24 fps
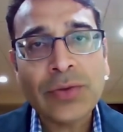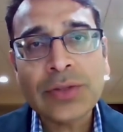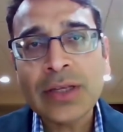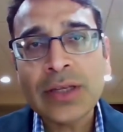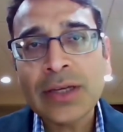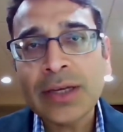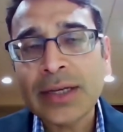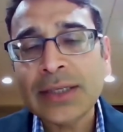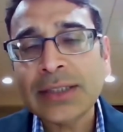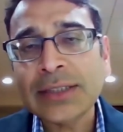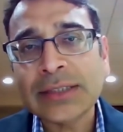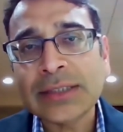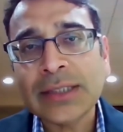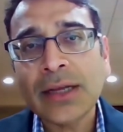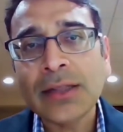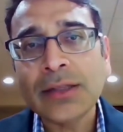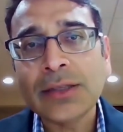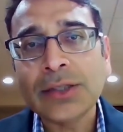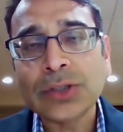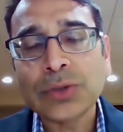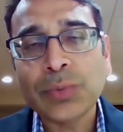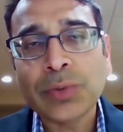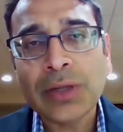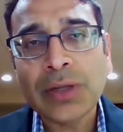I don't think any
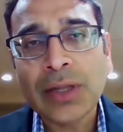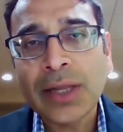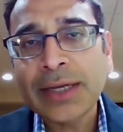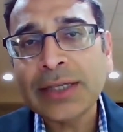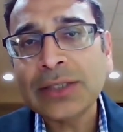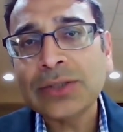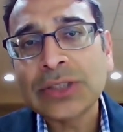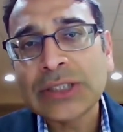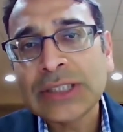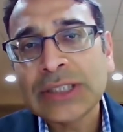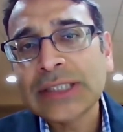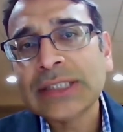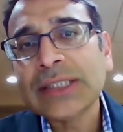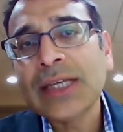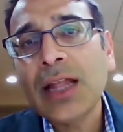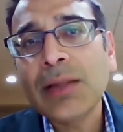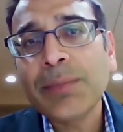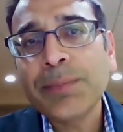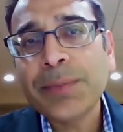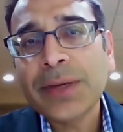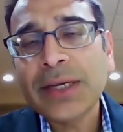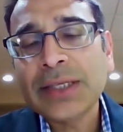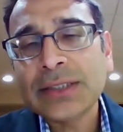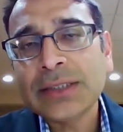sellers would like to
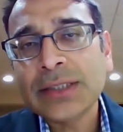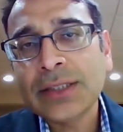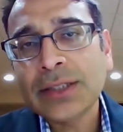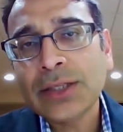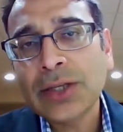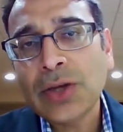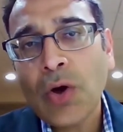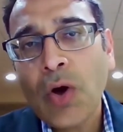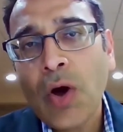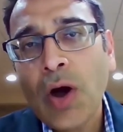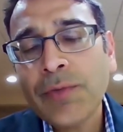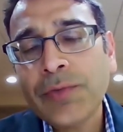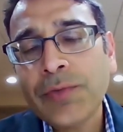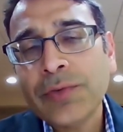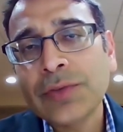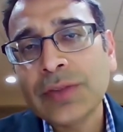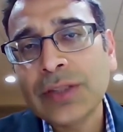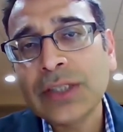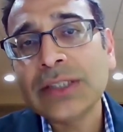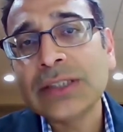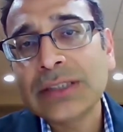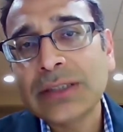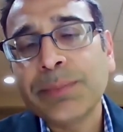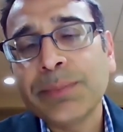sell basically off of
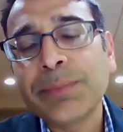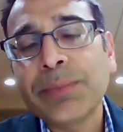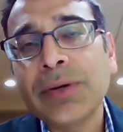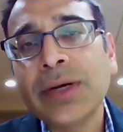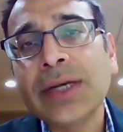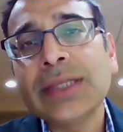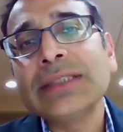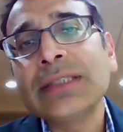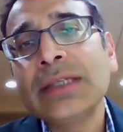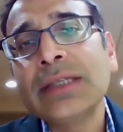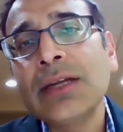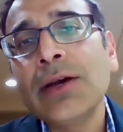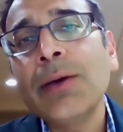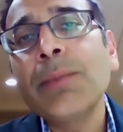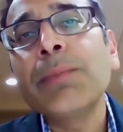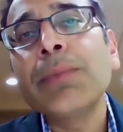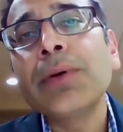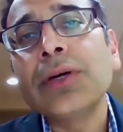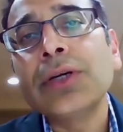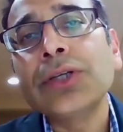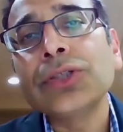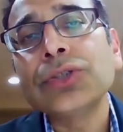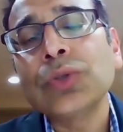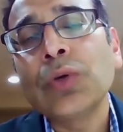these depressed
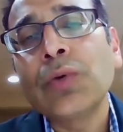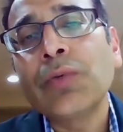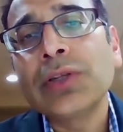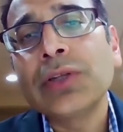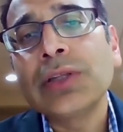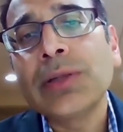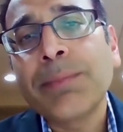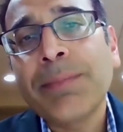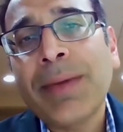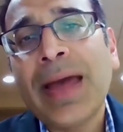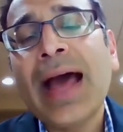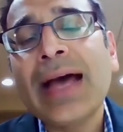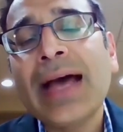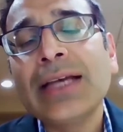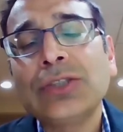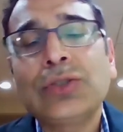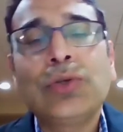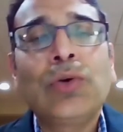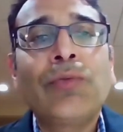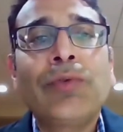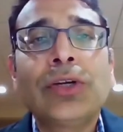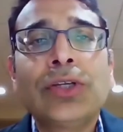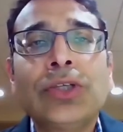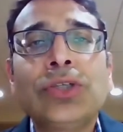numbers over
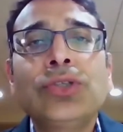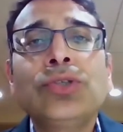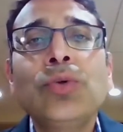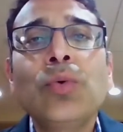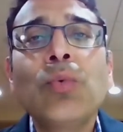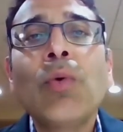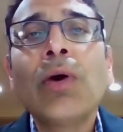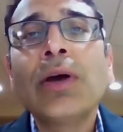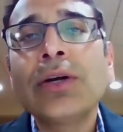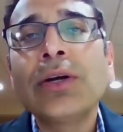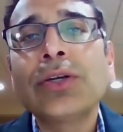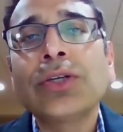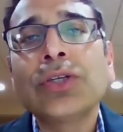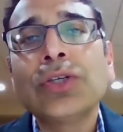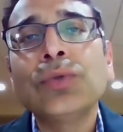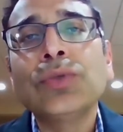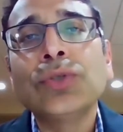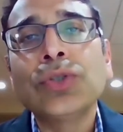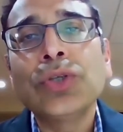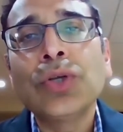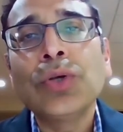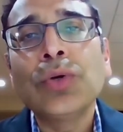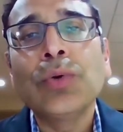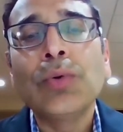Q1 or
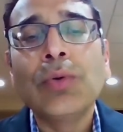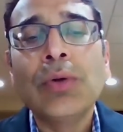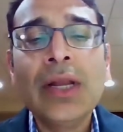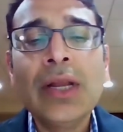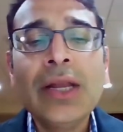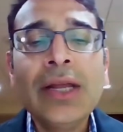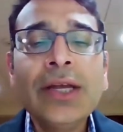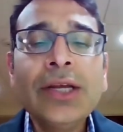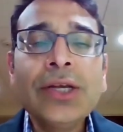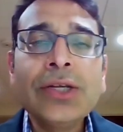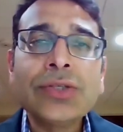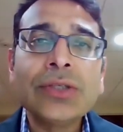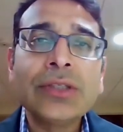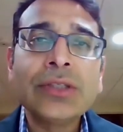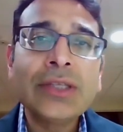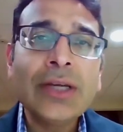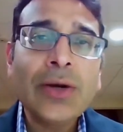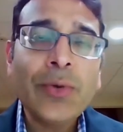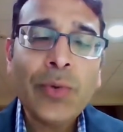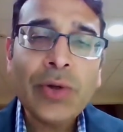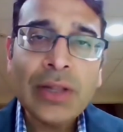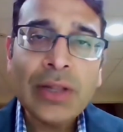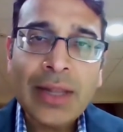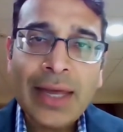Q2. So
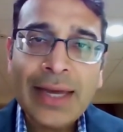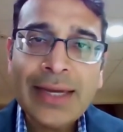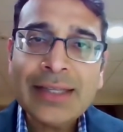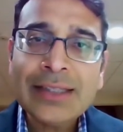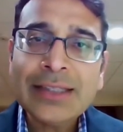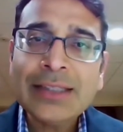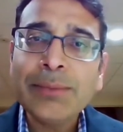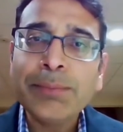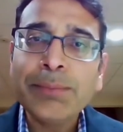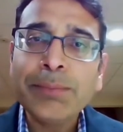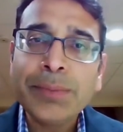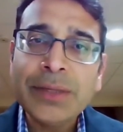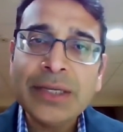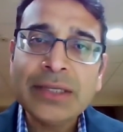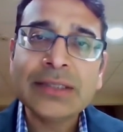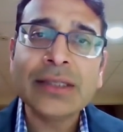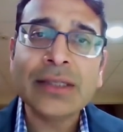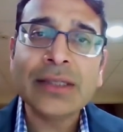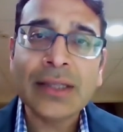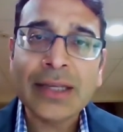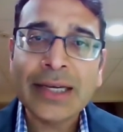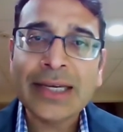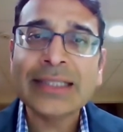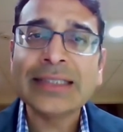there will likely be
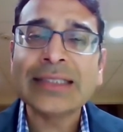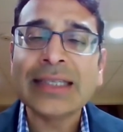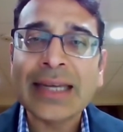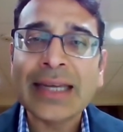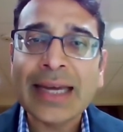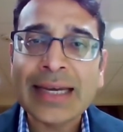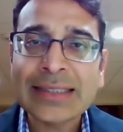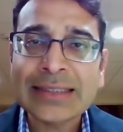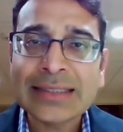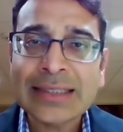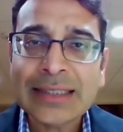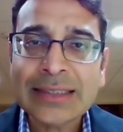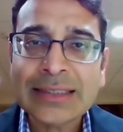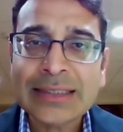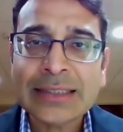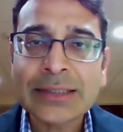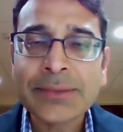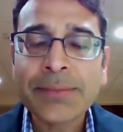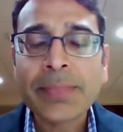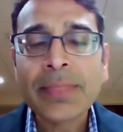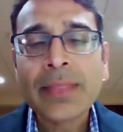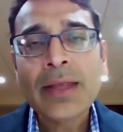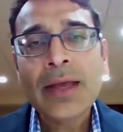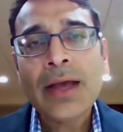delays in
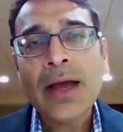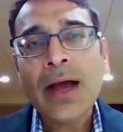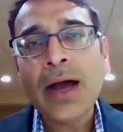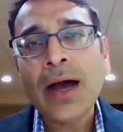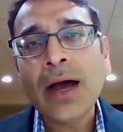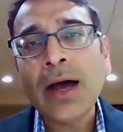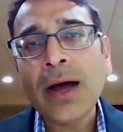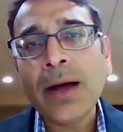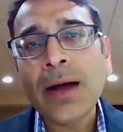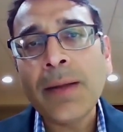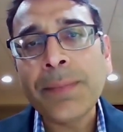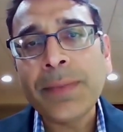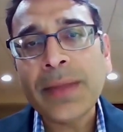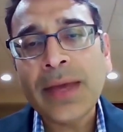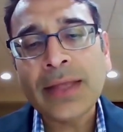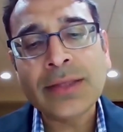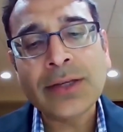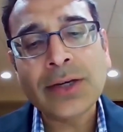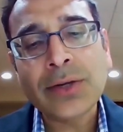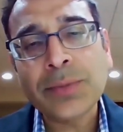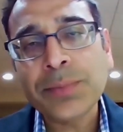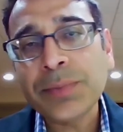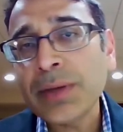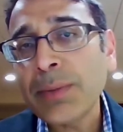exits,
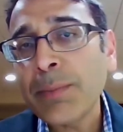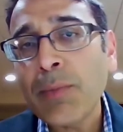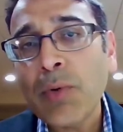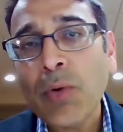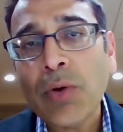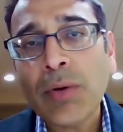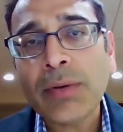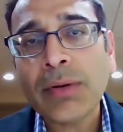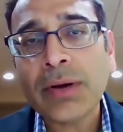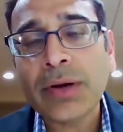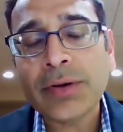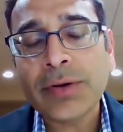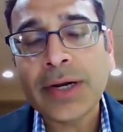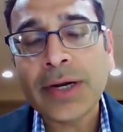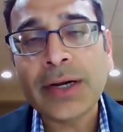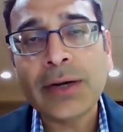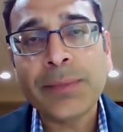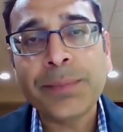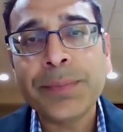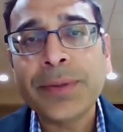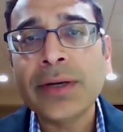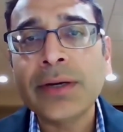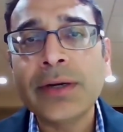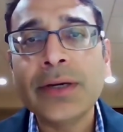and there will be a more
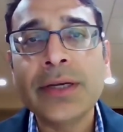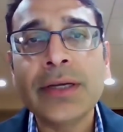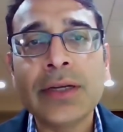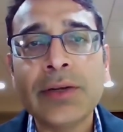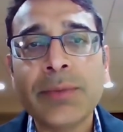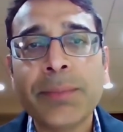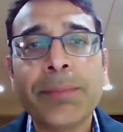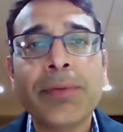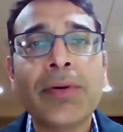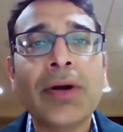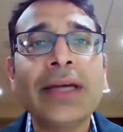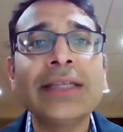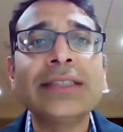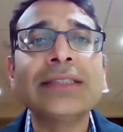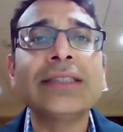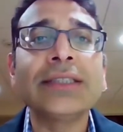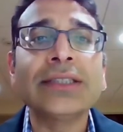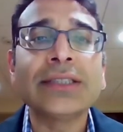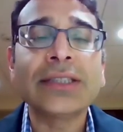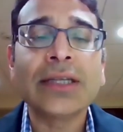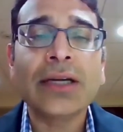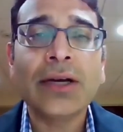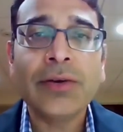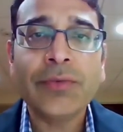greater period of price
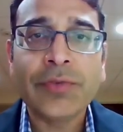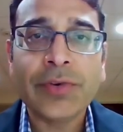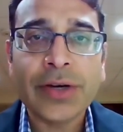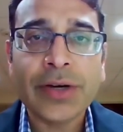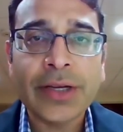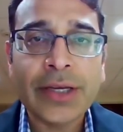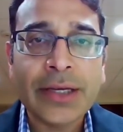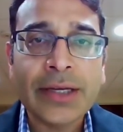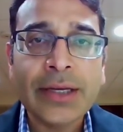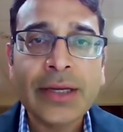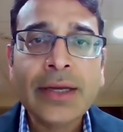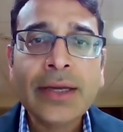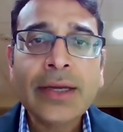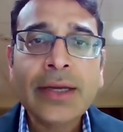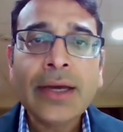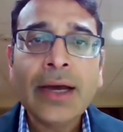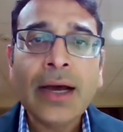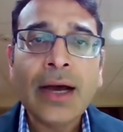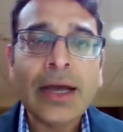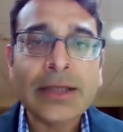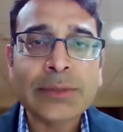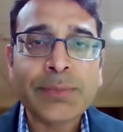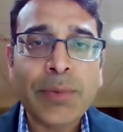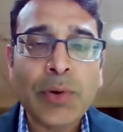discovery
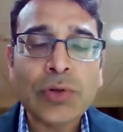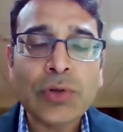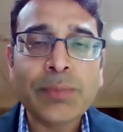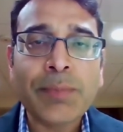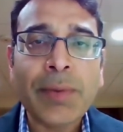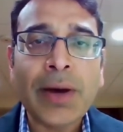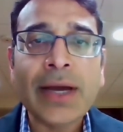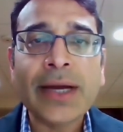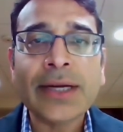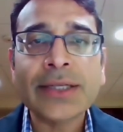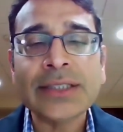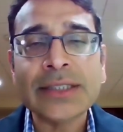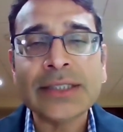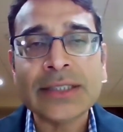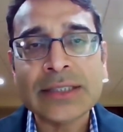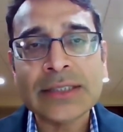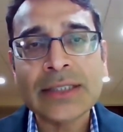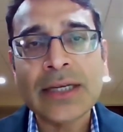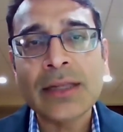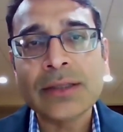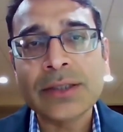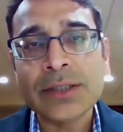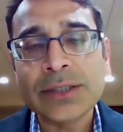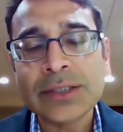as both buyers and
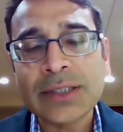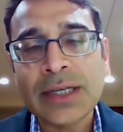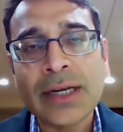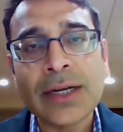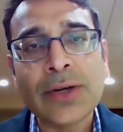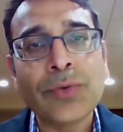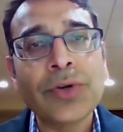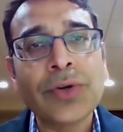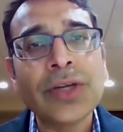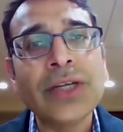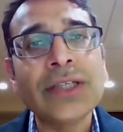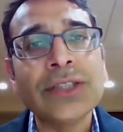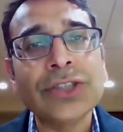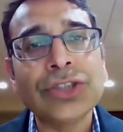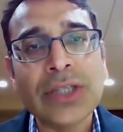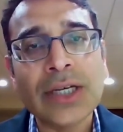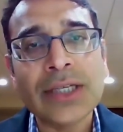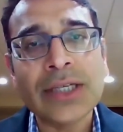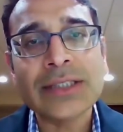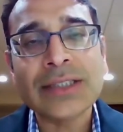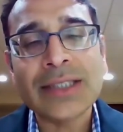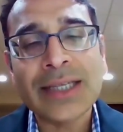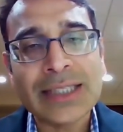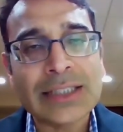sellers kind of
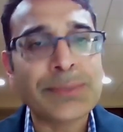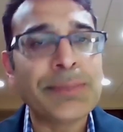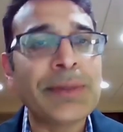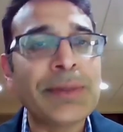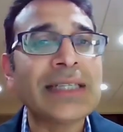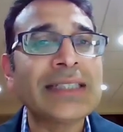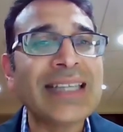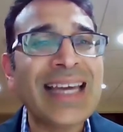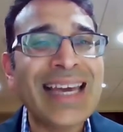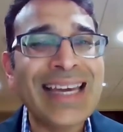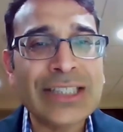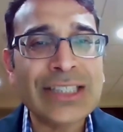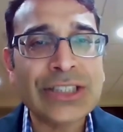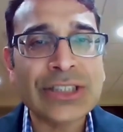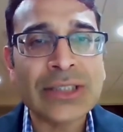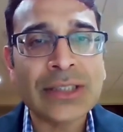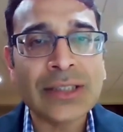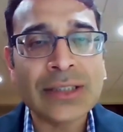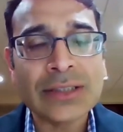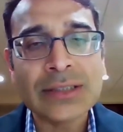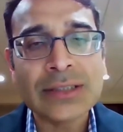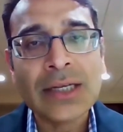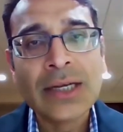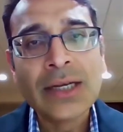readjust
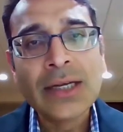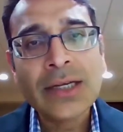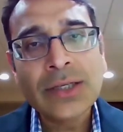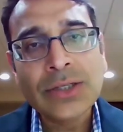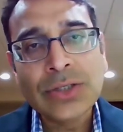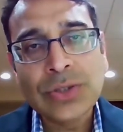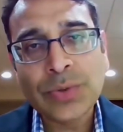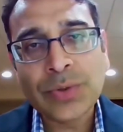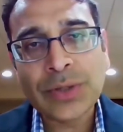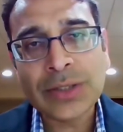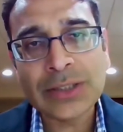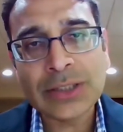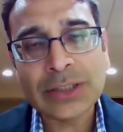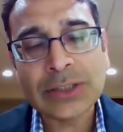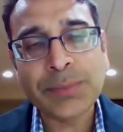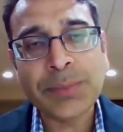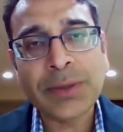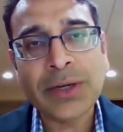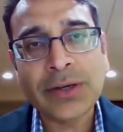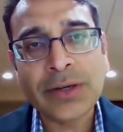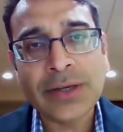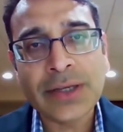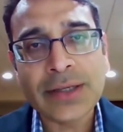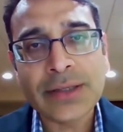expectations during this
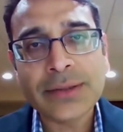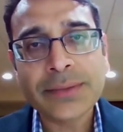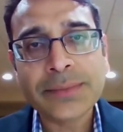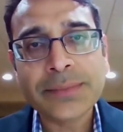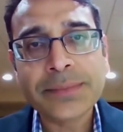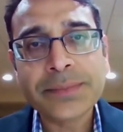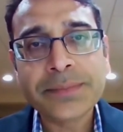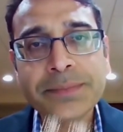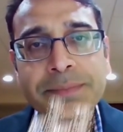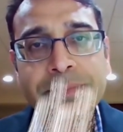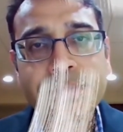period.